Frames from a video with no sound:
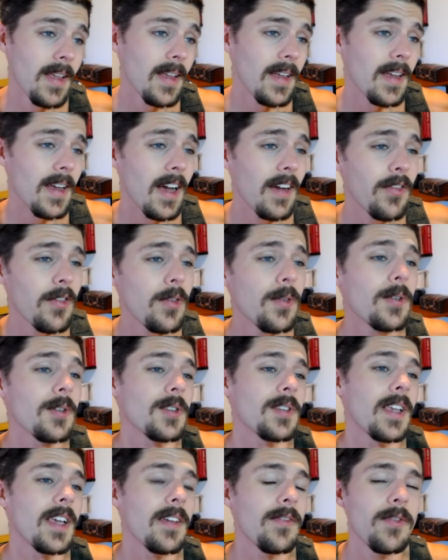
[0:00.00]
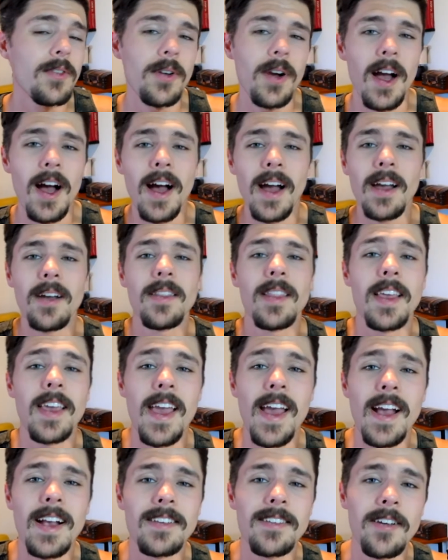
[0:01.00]
of course, like if you're high on the
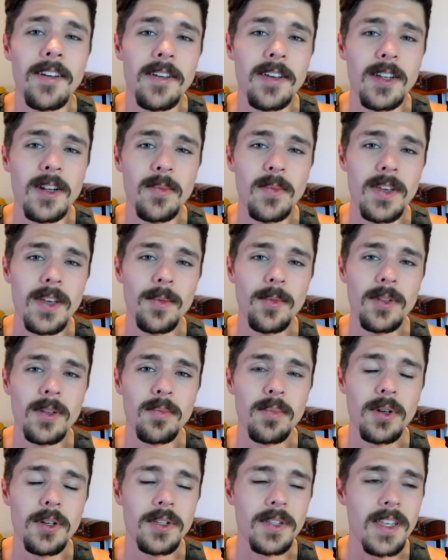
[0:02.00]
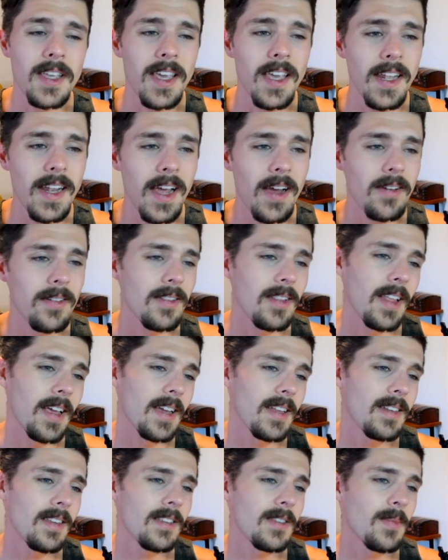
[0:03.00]
gas, how are you going to be able to push the kid out?
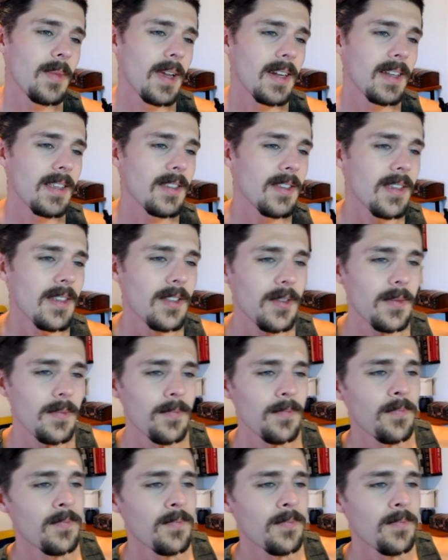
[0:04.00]
Like it doesn't make any sense.